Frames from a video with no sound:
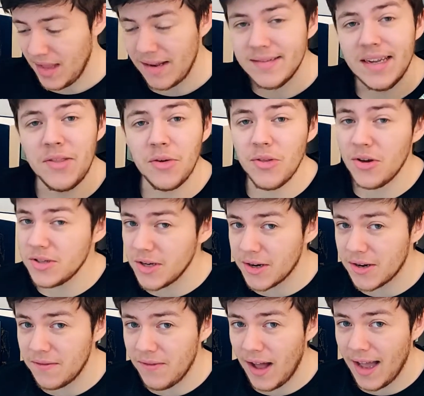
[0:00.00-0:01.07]
Neither of those I
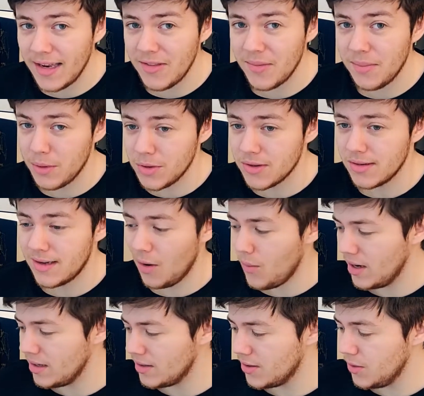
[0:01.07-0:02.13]
could find the bookstores I
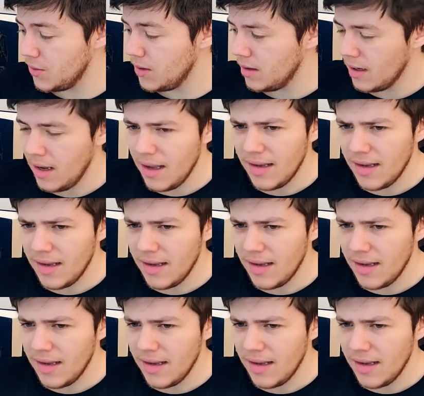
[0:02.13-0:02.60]
went to.